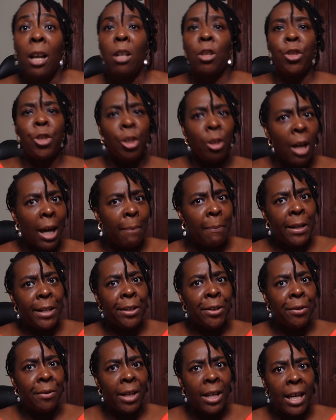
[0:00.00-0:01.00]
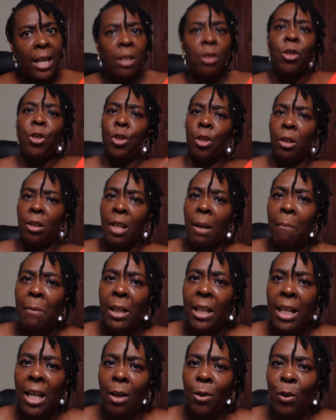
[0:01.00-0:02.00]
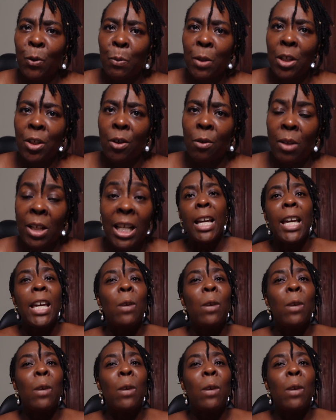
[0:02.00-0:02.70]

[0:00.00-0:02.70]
should I be doing it, should somebody else be doing it,